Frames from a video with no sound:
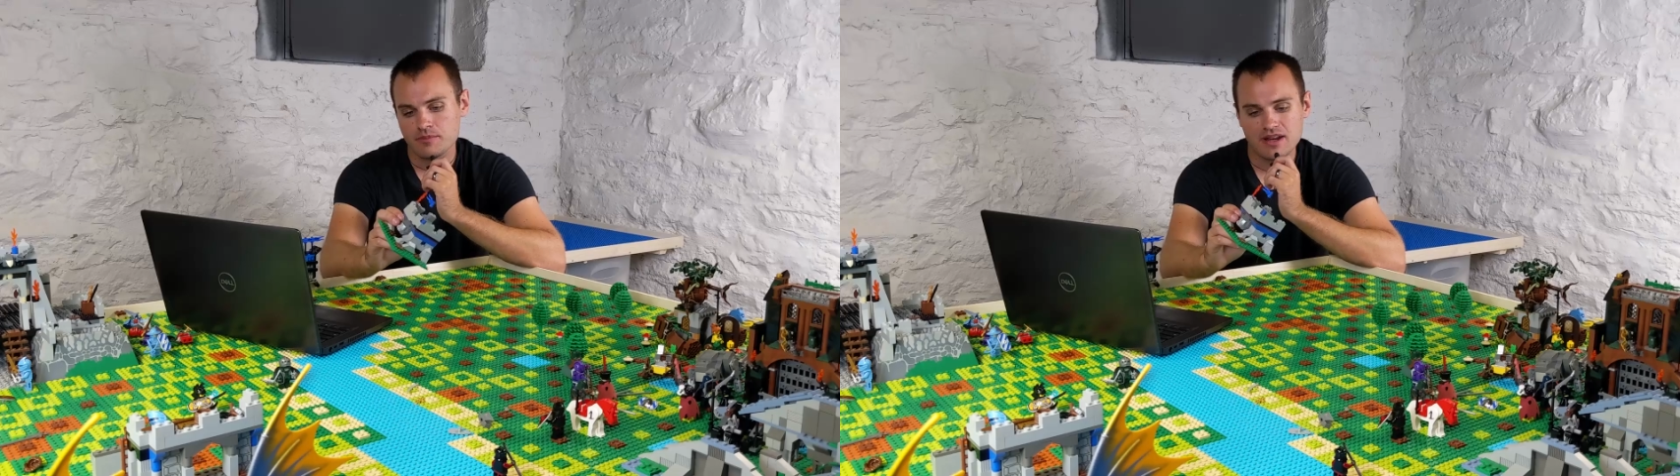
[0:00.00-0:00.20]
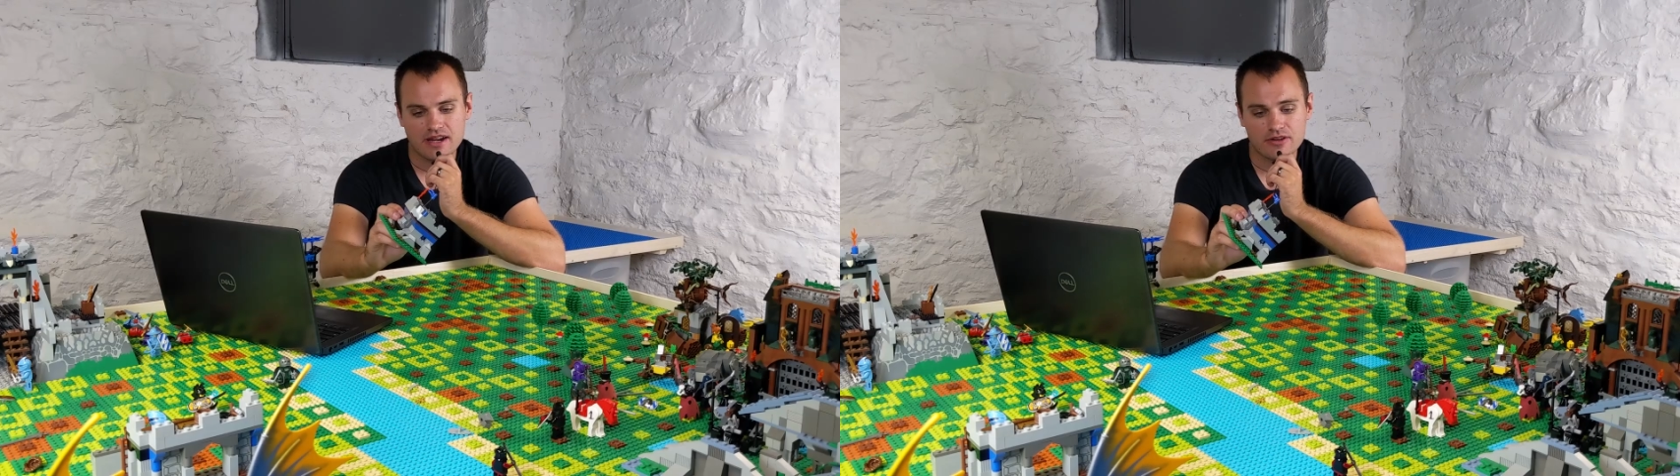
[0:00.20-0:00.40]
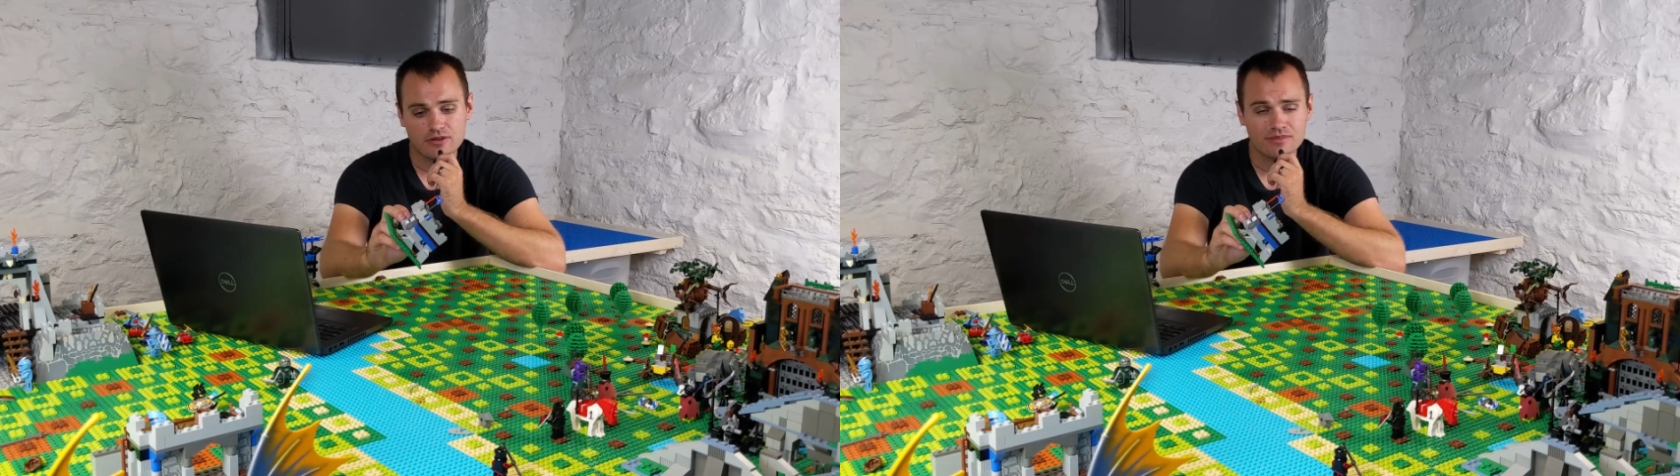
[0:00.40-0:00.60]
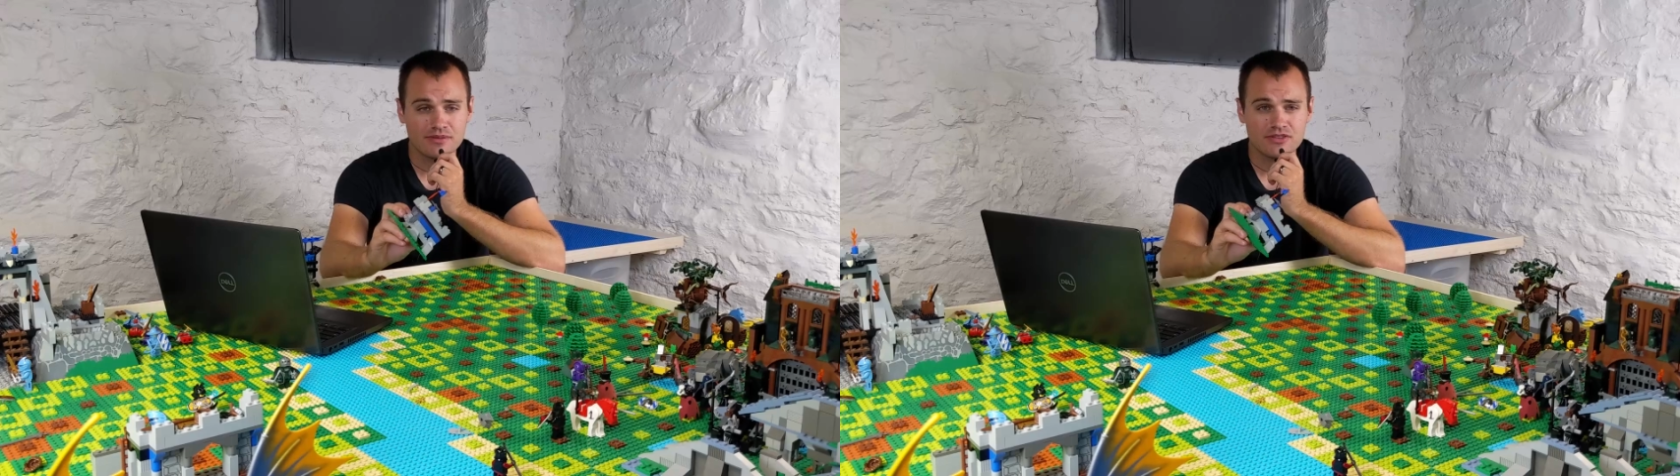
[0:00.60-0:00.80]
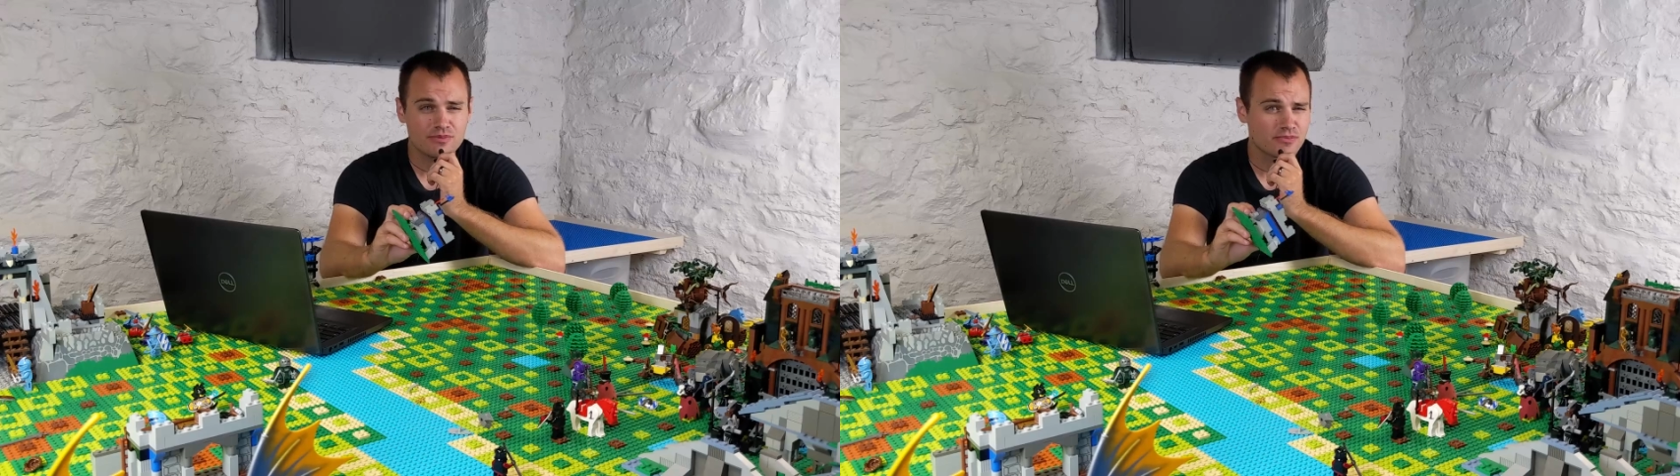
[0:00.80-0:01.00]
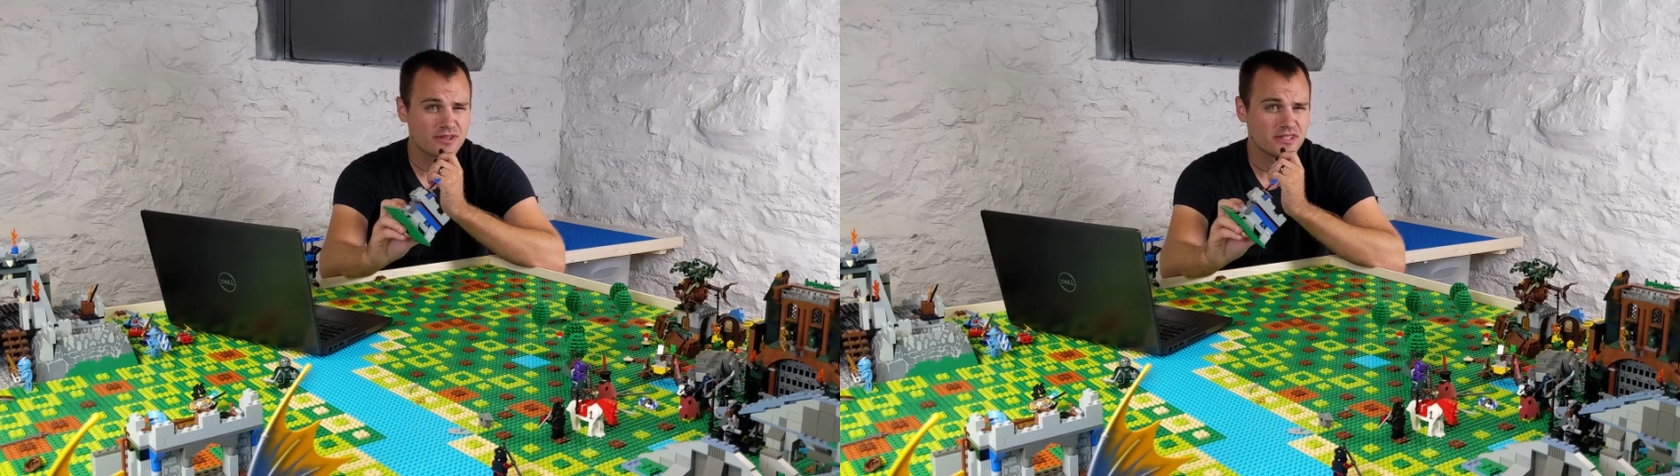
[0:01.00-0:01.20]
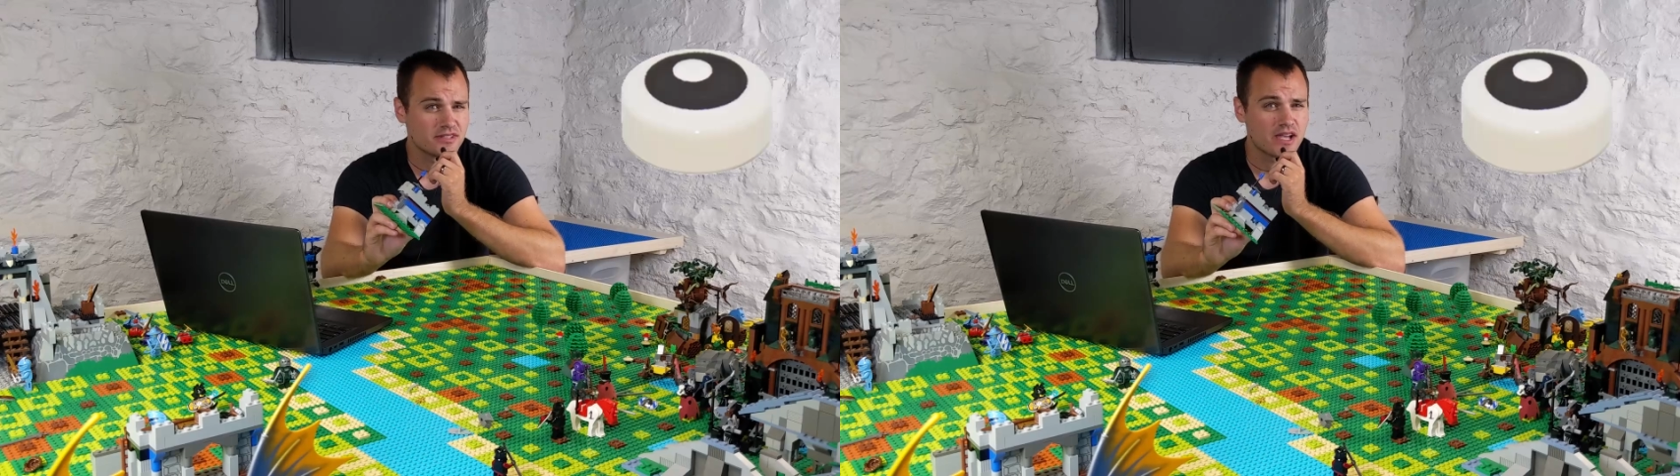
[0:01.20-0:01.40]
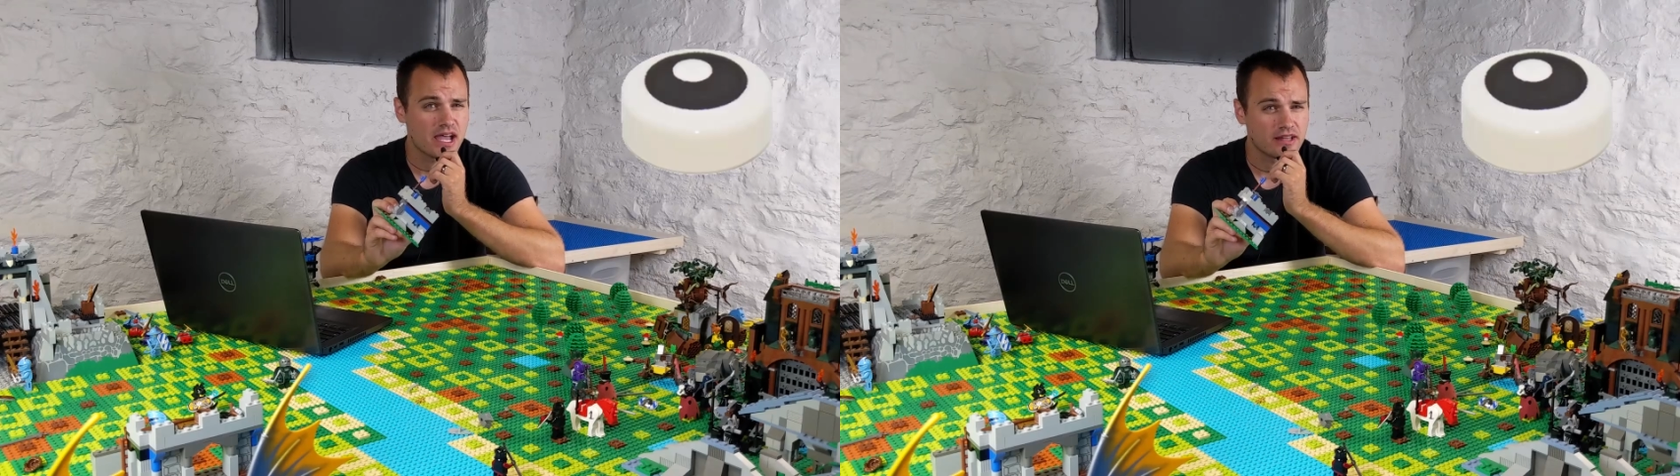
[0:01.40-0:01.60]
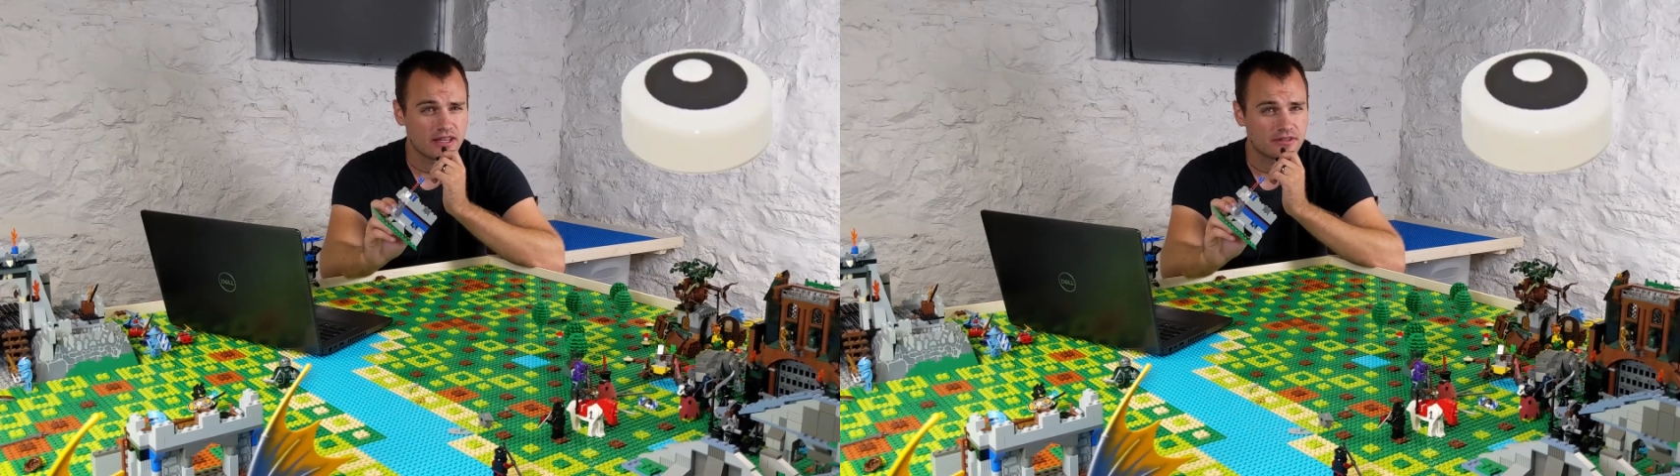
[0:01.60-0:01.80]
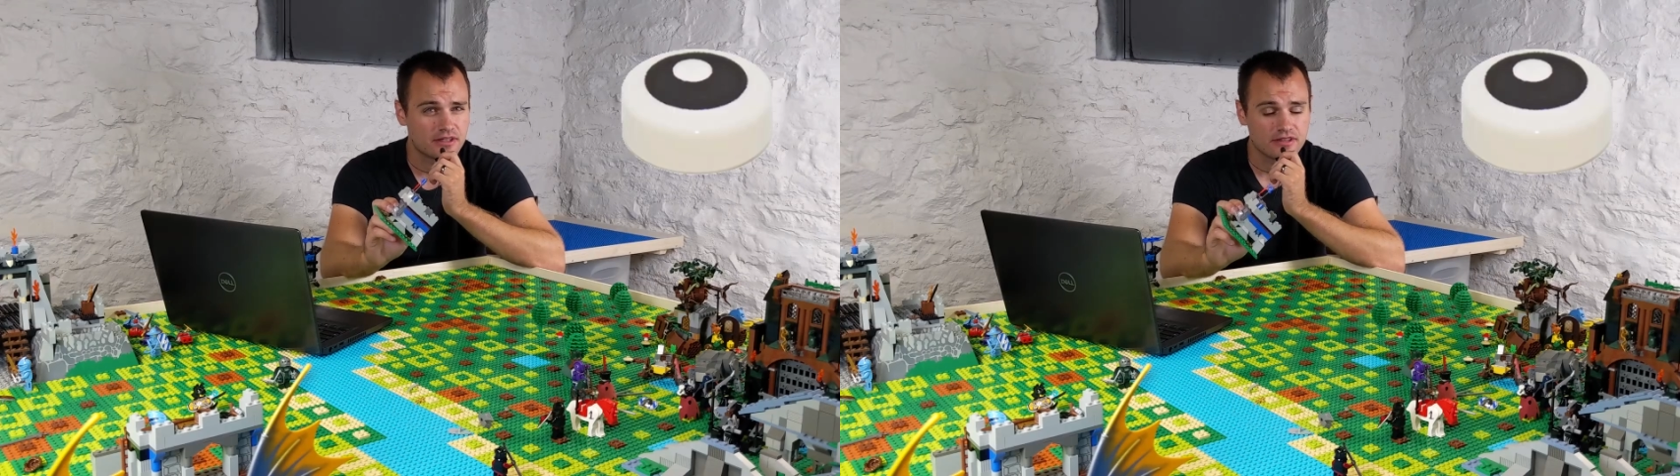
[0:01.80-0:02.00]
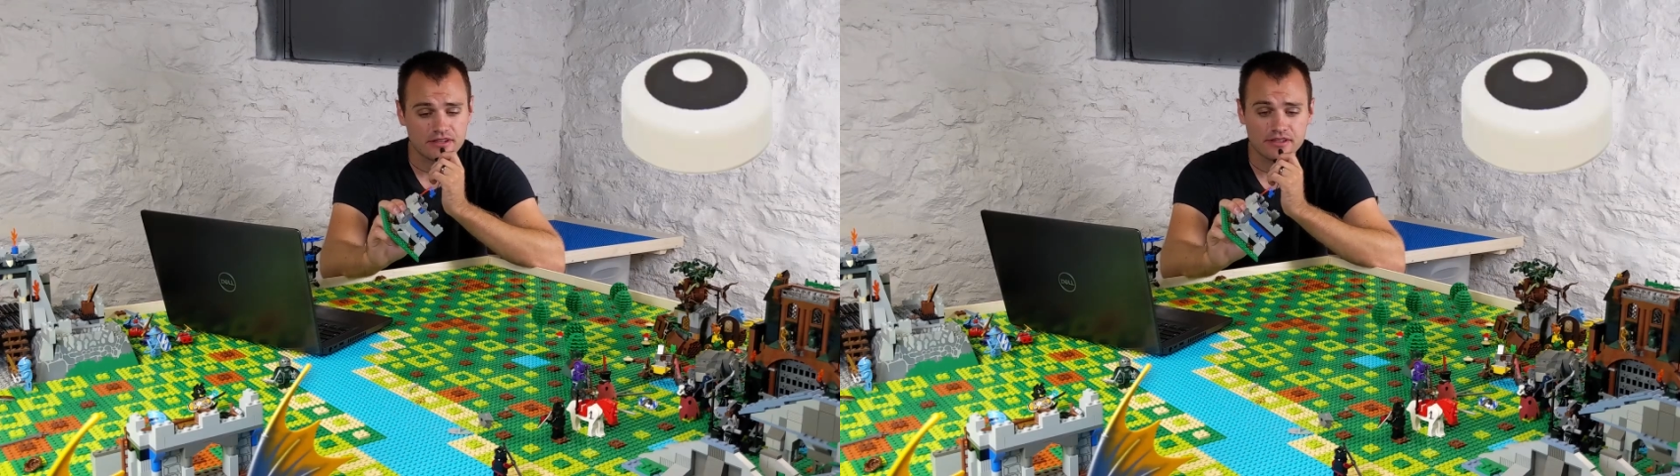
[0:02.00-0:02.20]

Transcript: But I don't know, maybe there's a printed tile out there that